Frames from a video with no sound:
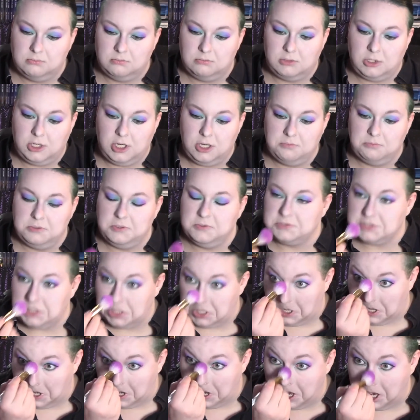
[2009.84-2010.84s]
I'm
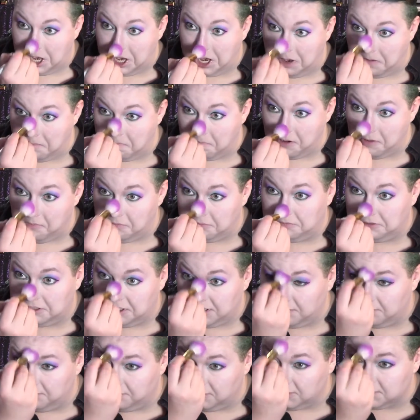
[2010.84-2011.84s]
using a probably
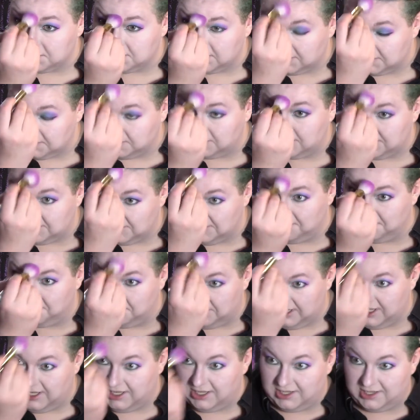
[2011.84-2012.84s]
a brush that's way too
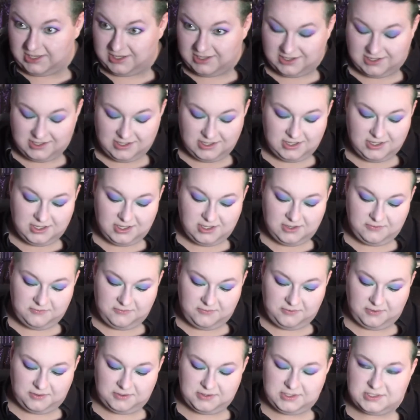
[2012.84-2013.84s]
big
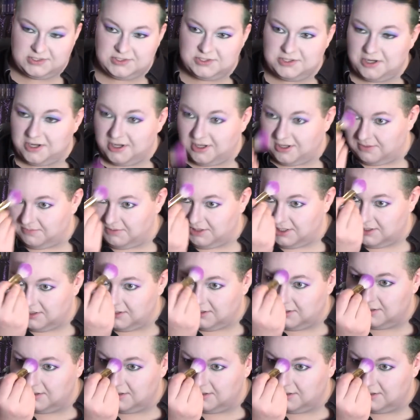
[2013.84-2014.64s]
for this job.